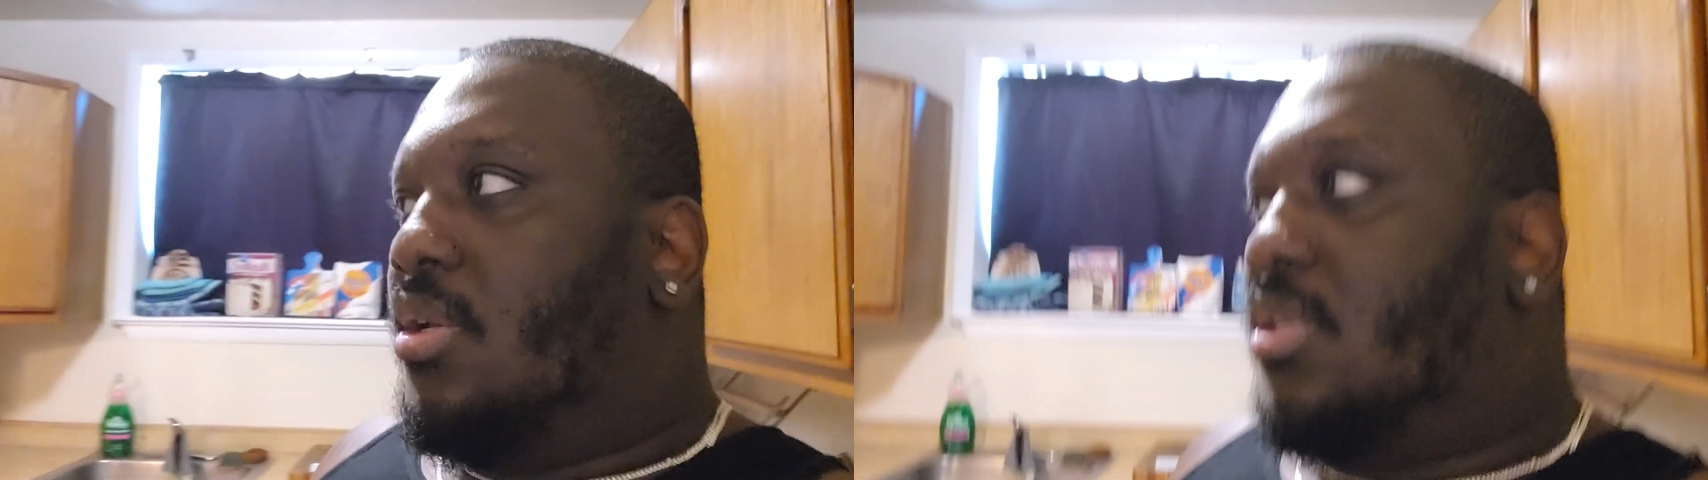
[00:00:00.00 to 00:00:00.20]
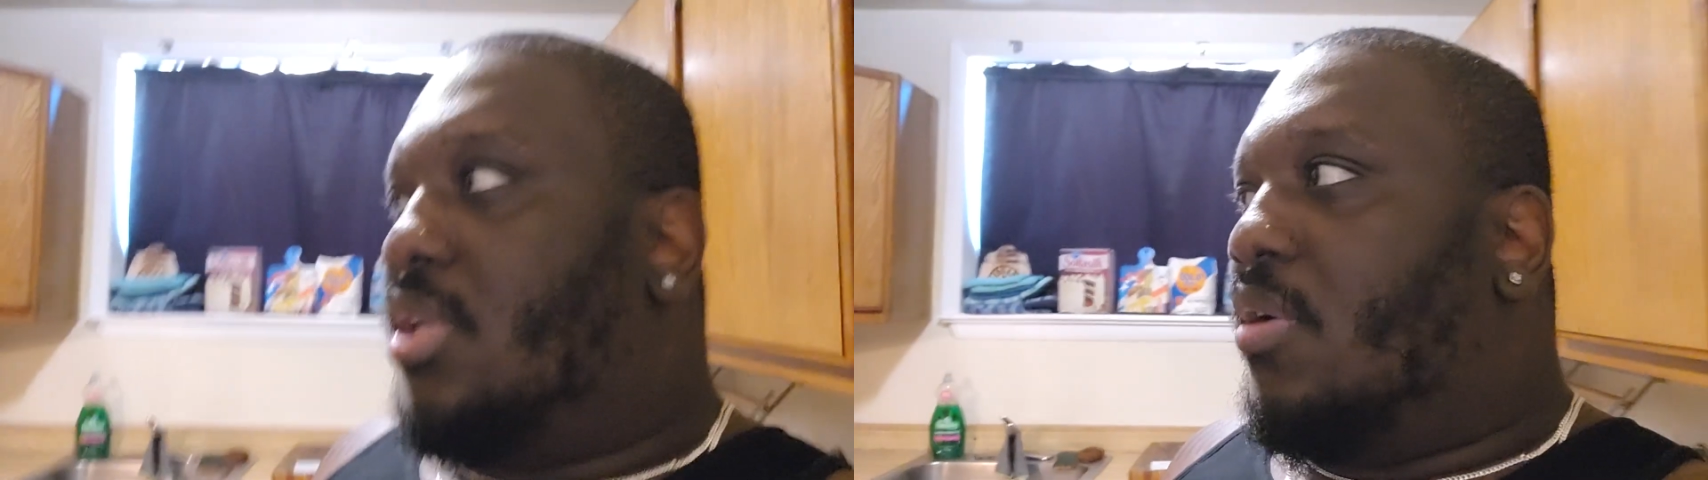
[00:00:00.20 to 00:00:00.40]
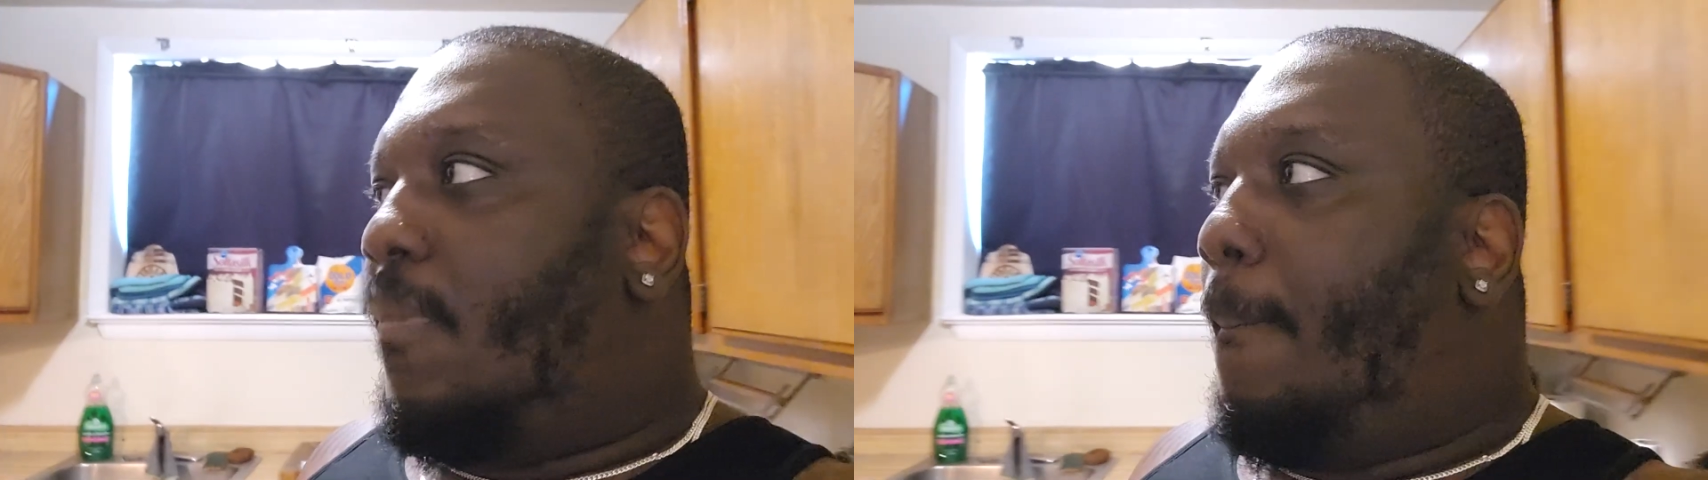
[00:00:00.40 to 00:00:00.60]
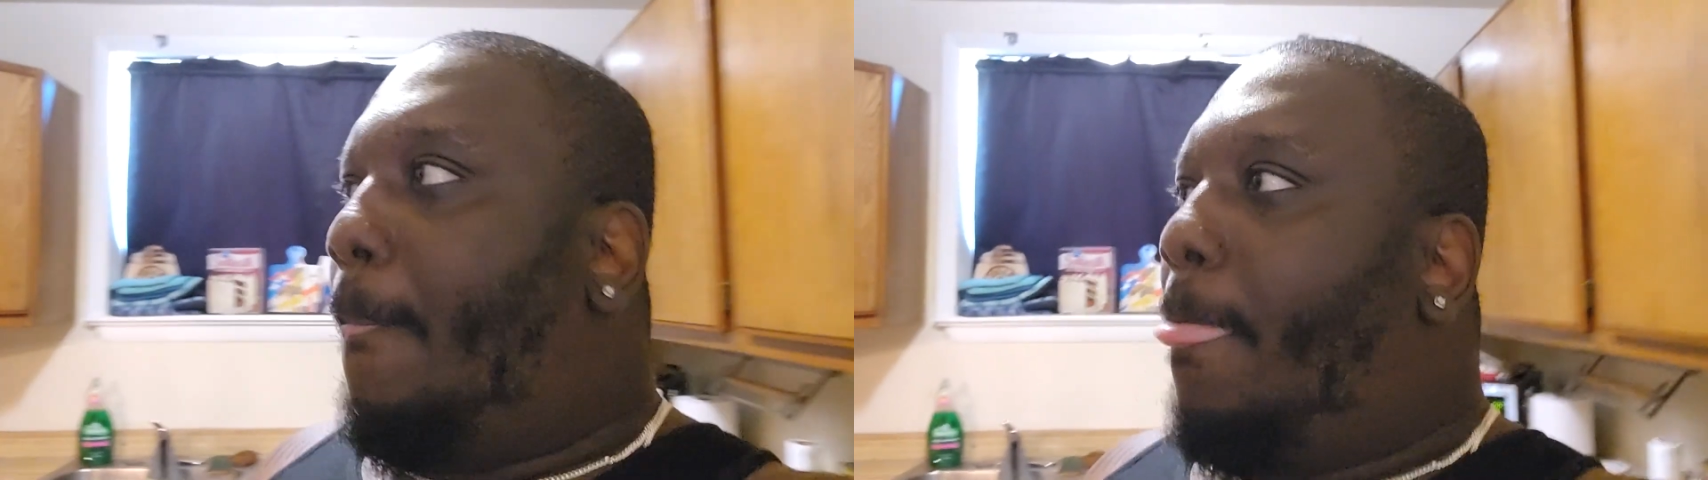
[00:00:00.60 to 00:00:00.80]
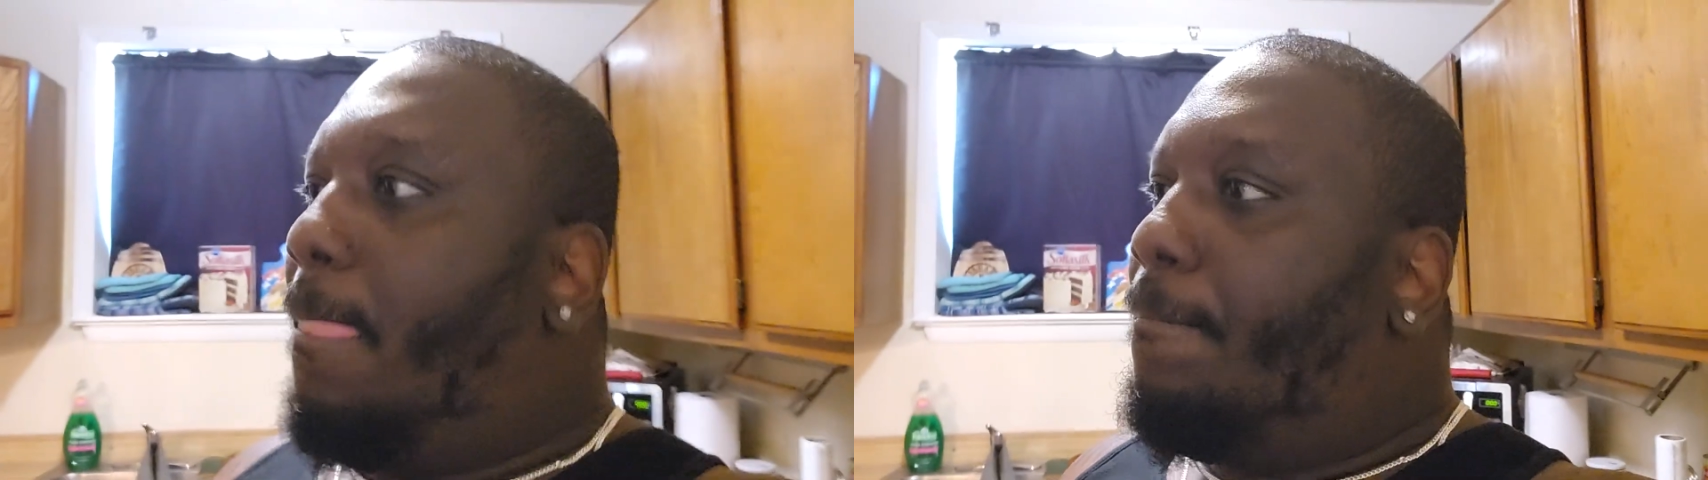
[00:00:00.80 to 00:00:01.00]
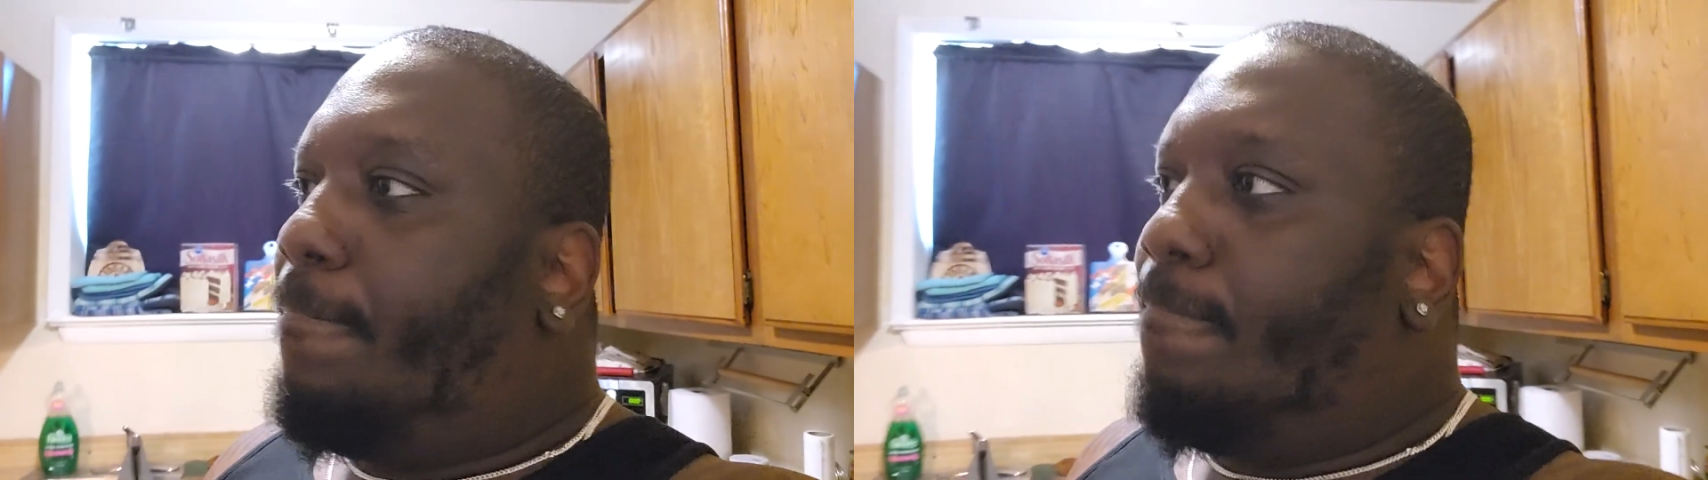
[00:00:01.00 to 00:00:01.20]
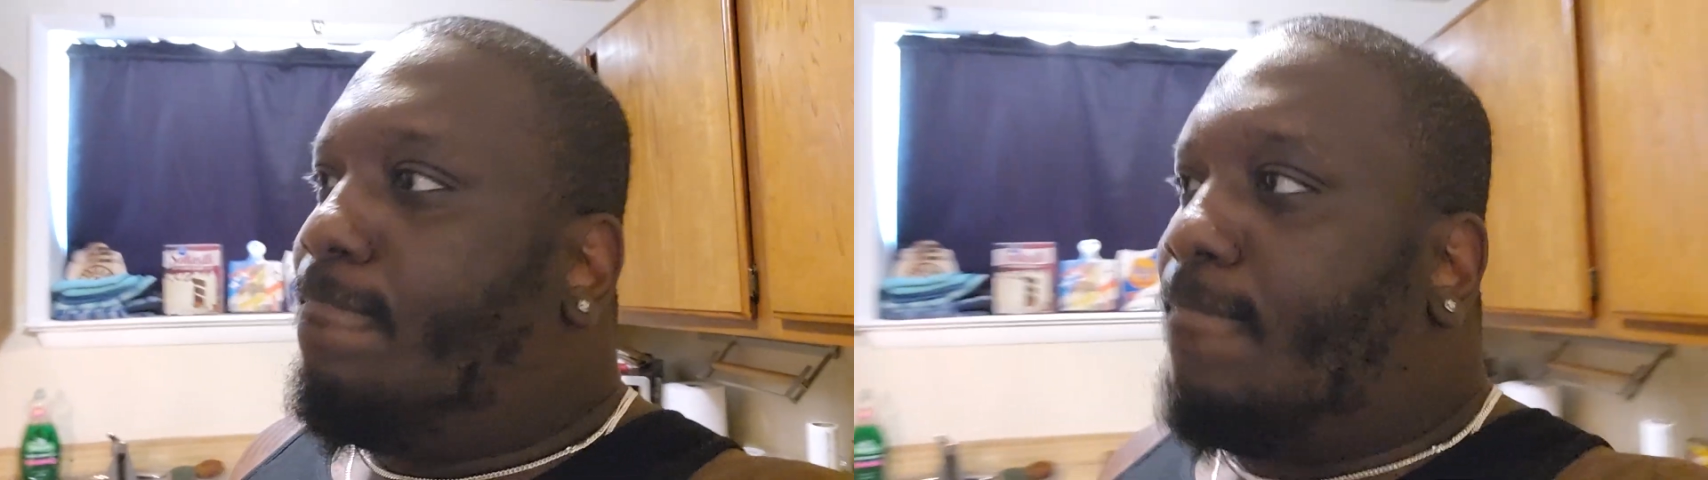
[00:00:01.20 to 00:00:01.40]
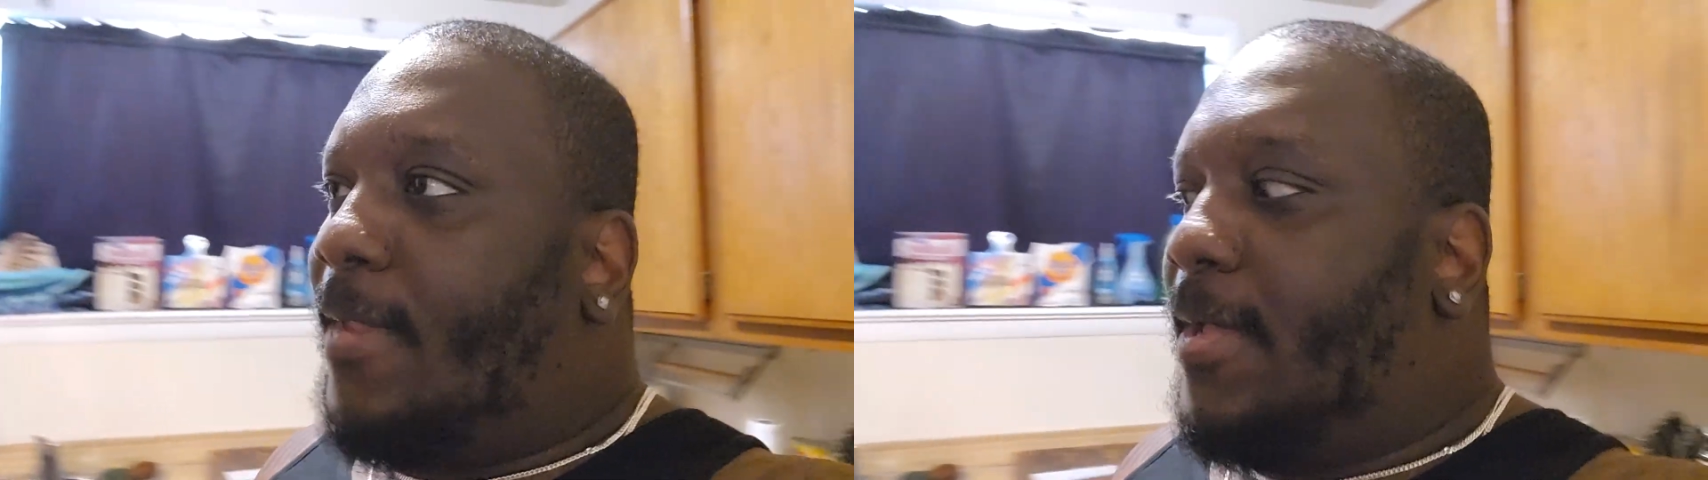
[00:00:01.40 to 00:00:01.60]
So,
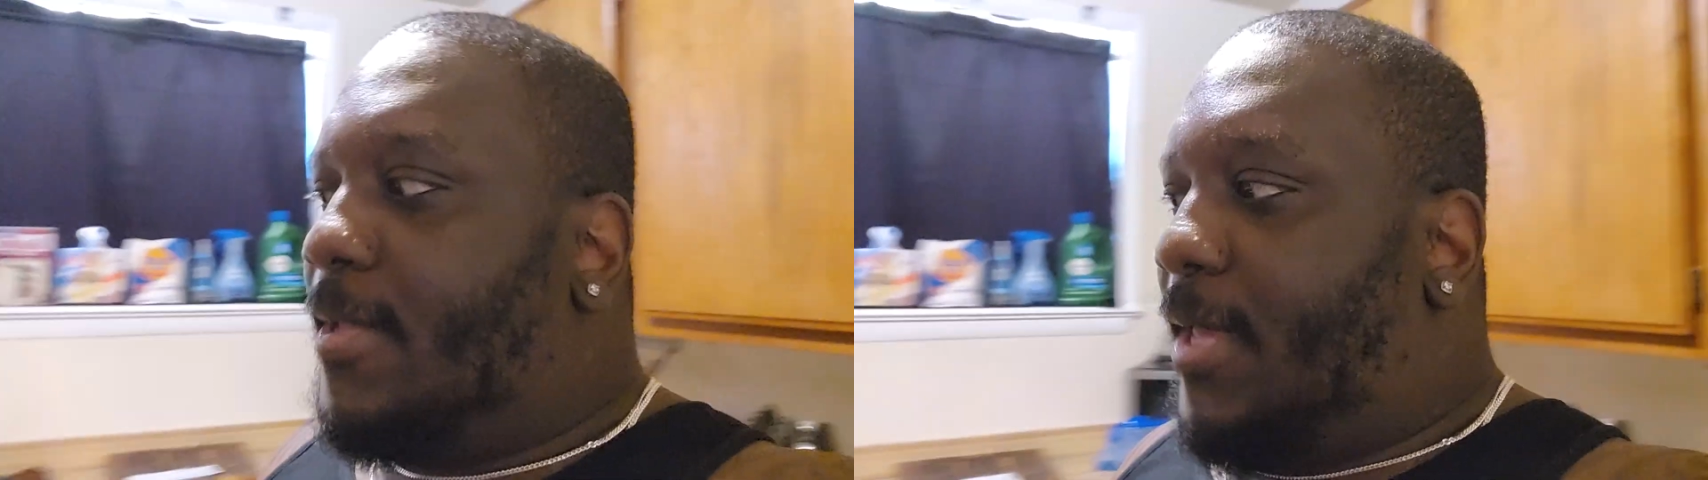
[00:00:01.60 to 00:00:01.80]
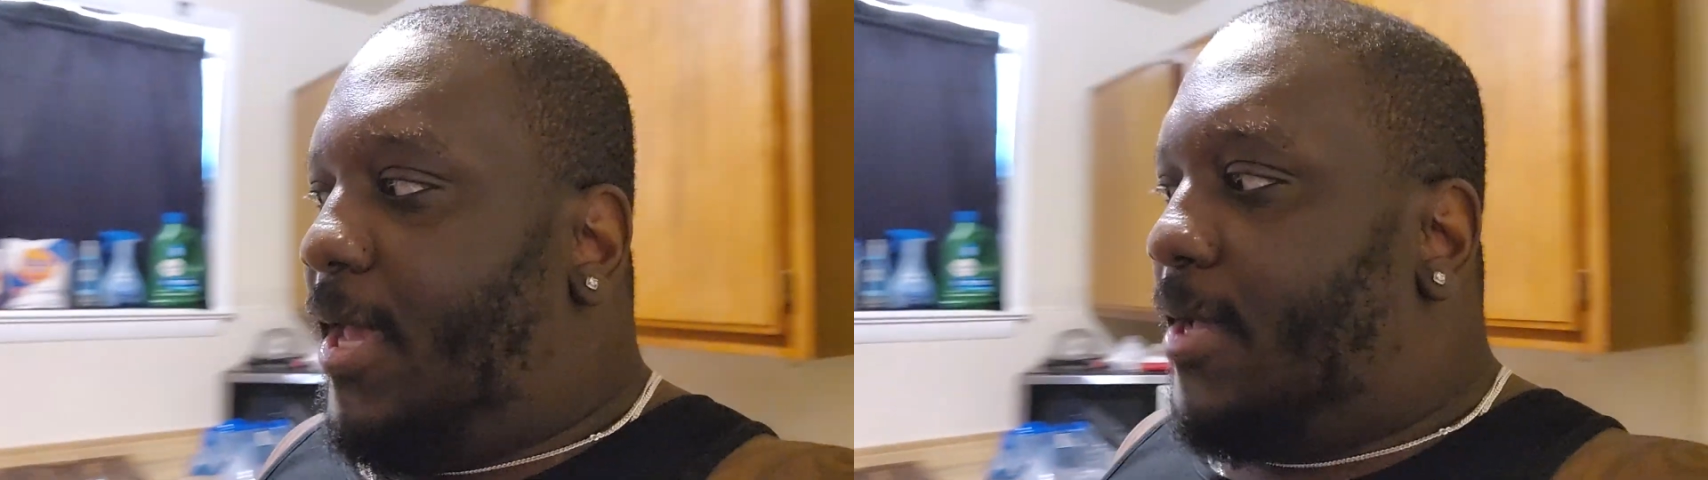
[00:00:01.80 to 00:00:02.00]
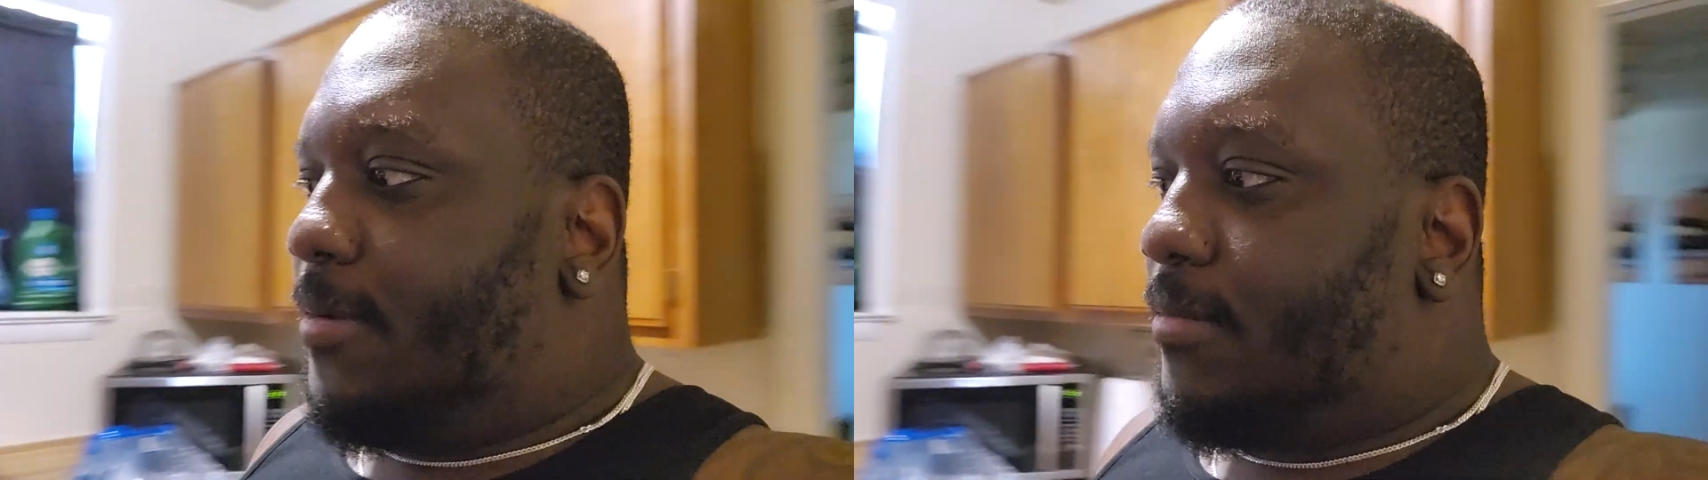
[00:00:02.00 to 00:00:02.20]
yeah,